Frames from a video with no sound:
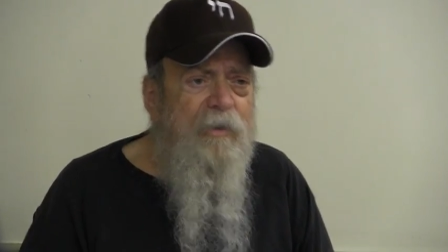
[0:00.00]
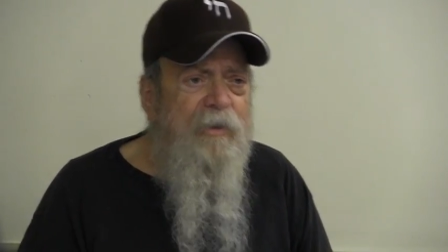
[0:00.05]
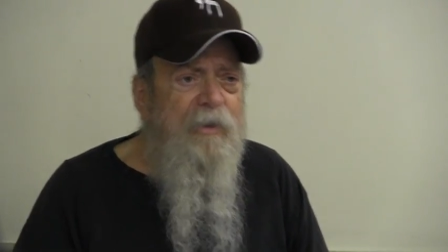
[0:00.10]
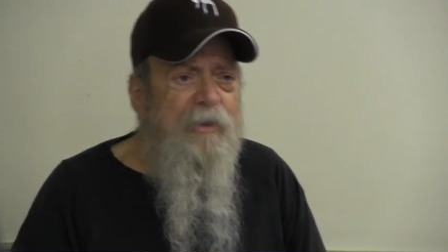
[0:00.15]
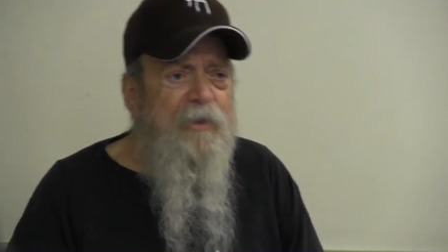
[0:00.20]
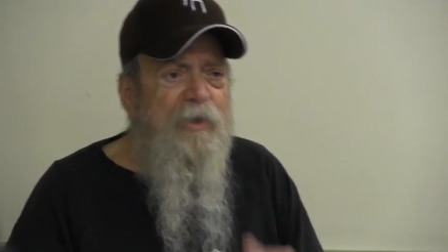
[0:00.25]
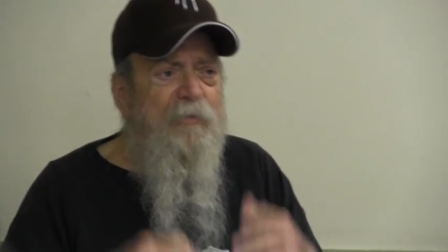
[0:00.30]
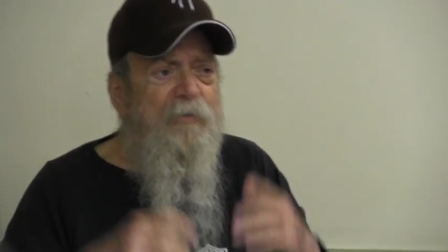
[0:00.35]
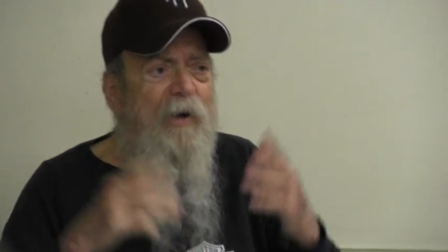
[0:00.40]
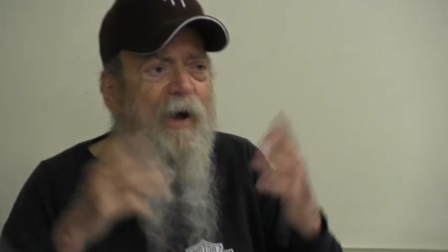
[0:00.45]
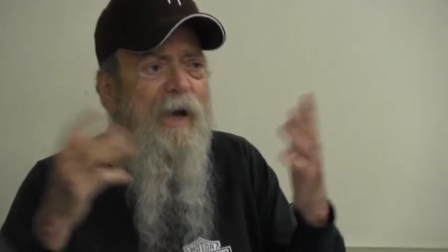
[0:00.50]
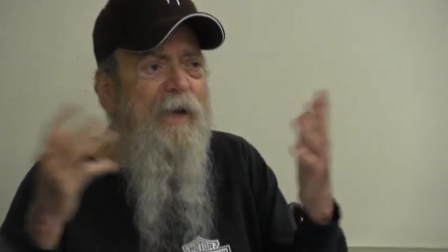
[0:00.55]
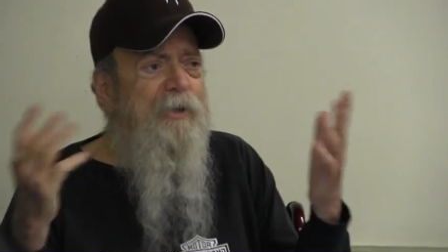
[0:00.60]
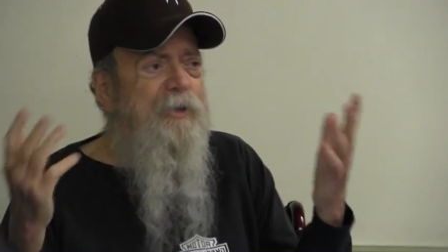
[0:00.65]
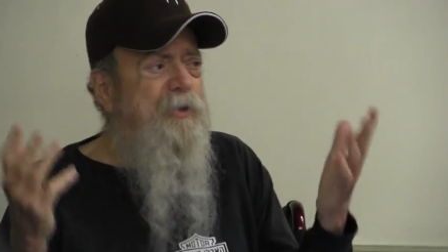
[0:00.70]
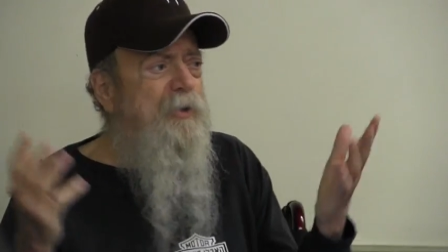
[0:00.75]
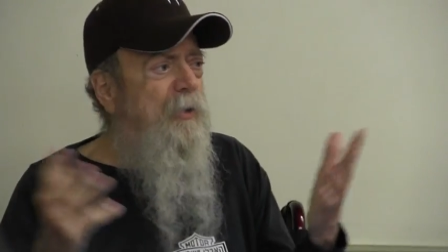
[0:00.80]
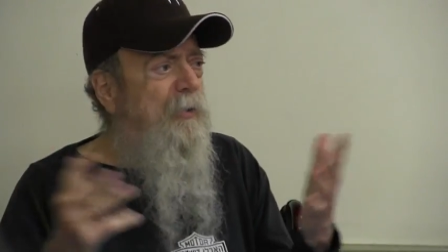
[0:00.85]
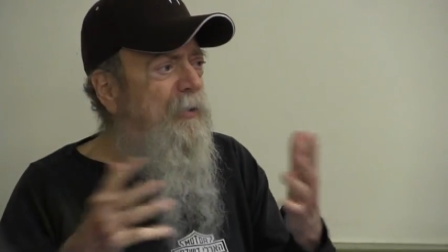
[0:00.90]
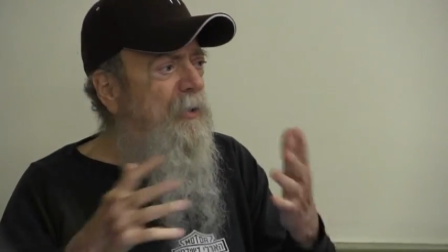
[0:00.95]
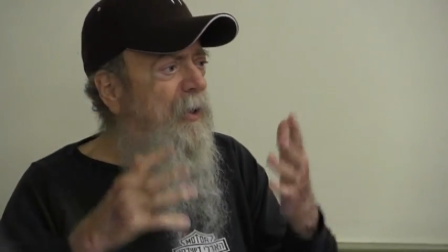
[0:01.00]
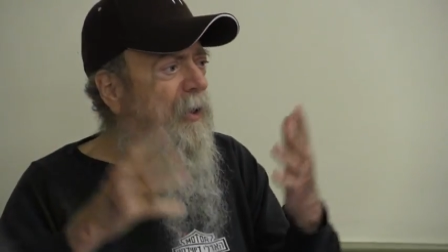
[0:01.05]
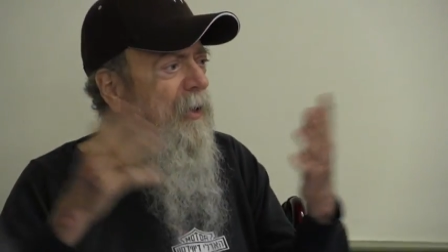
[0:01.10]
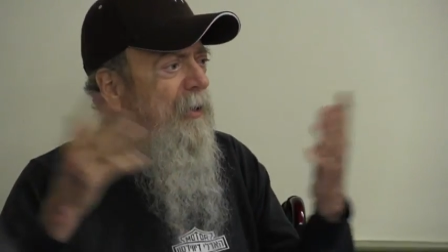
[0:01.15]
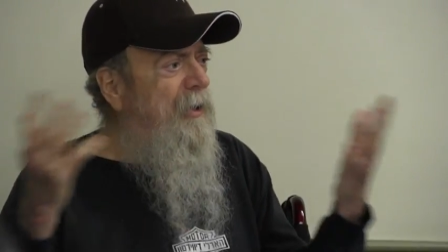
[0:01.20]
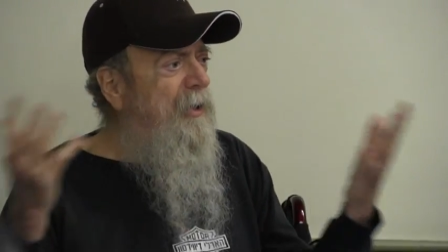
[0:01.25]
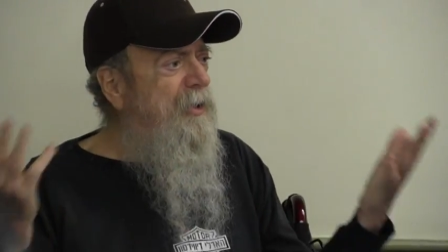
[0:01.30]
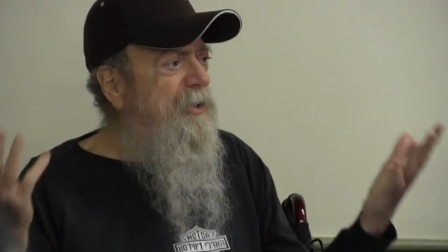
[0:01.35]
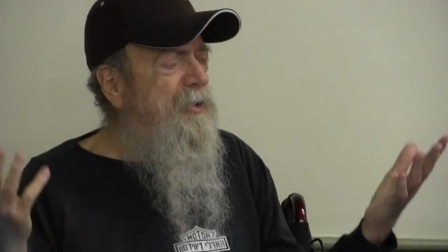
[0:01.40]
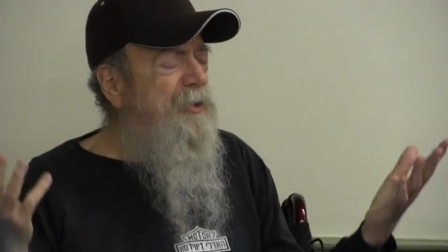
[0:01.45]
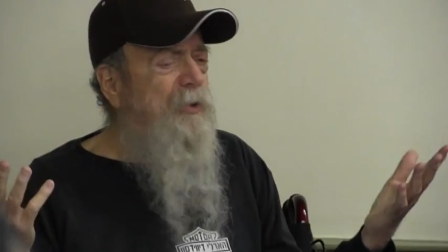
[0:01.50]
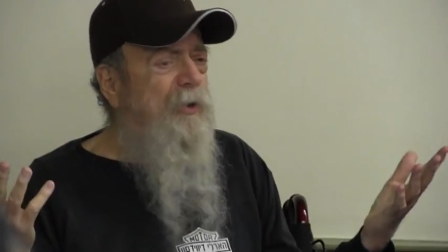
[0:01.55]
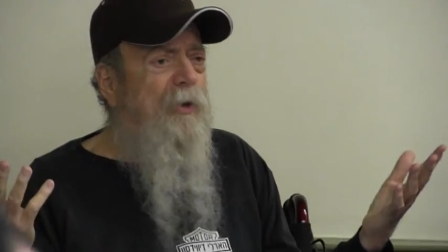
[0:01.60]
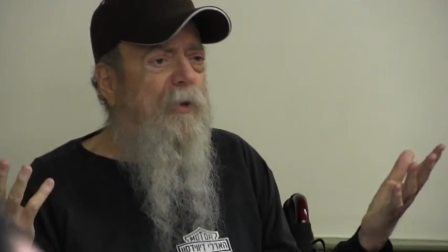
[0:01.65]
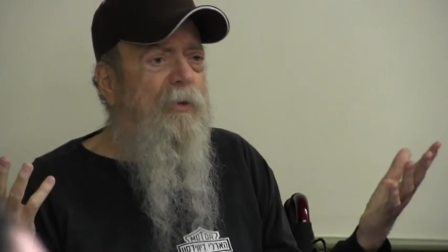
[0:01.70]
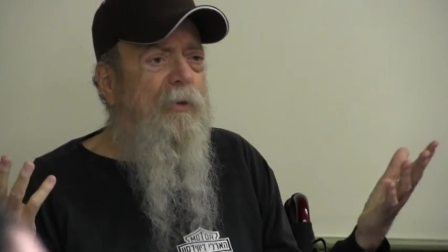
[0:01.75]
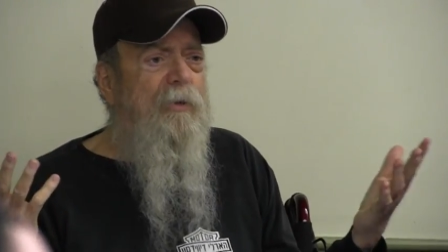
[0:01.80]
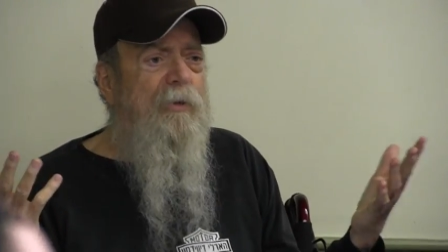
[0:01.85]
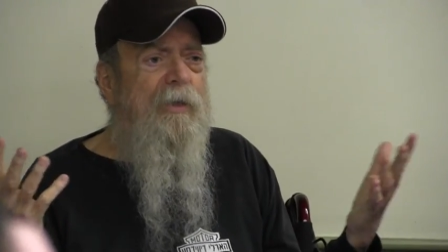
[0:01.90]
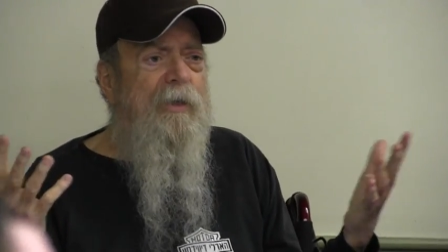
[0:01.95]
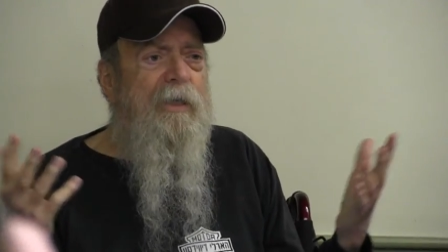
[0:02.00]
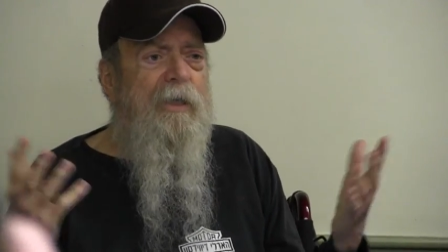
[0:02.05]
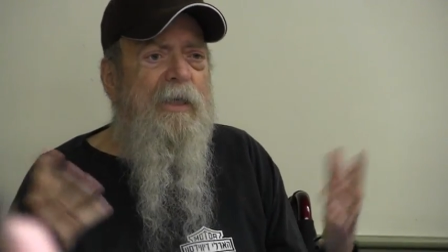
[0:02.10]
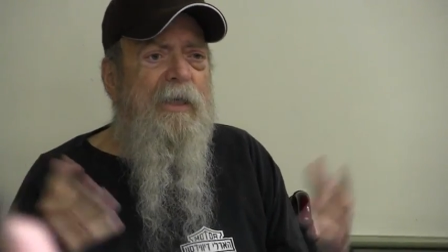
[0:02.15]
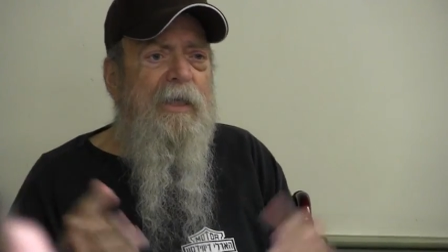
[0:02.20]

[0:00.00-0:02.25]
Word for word: The divine soul, the holy soul,